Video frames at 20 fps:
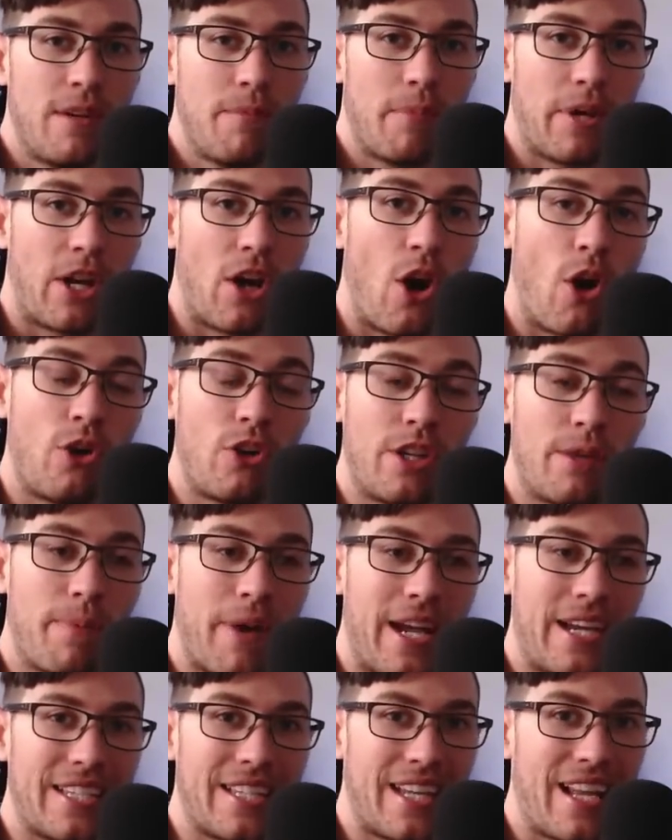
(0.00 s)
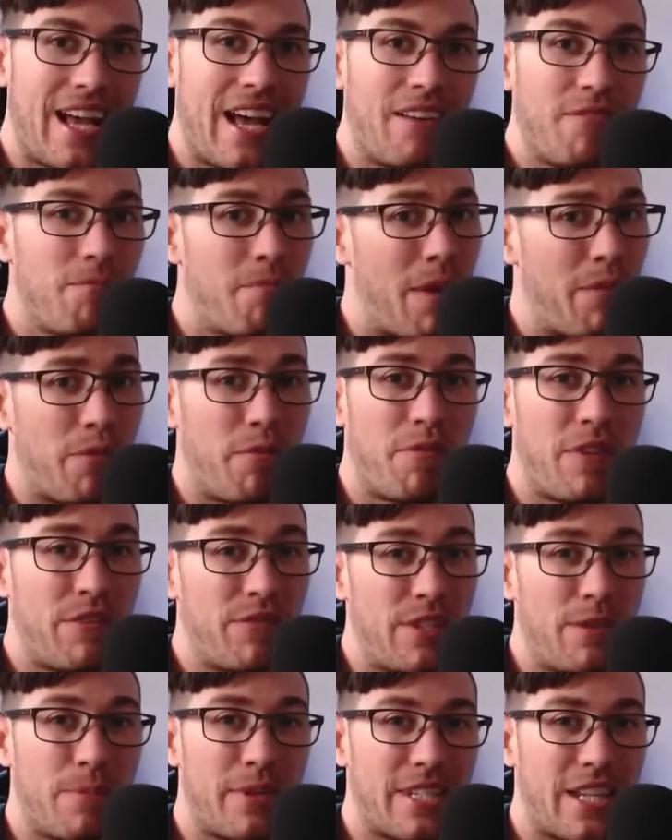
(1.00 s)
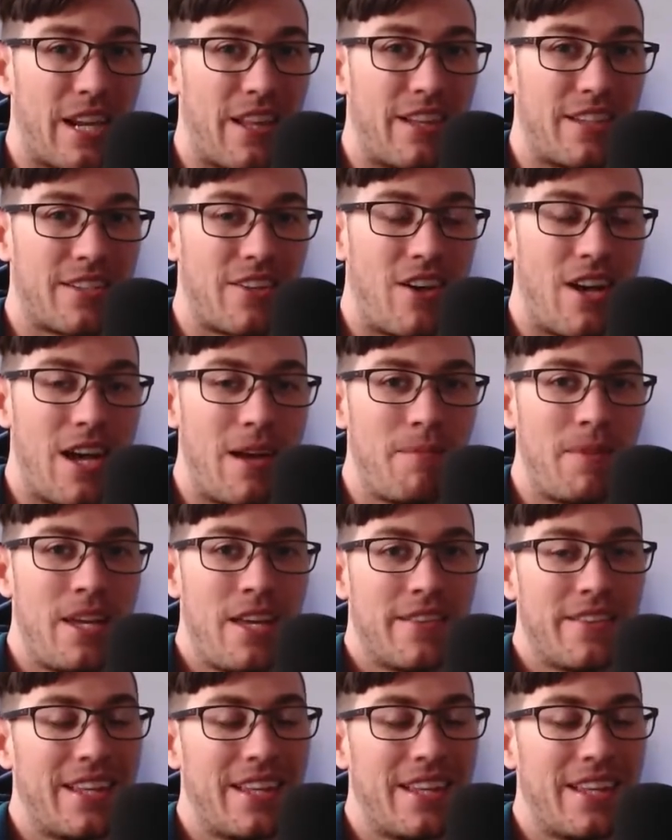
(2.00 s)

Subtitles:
but it only pays it out maybe 50% of the time,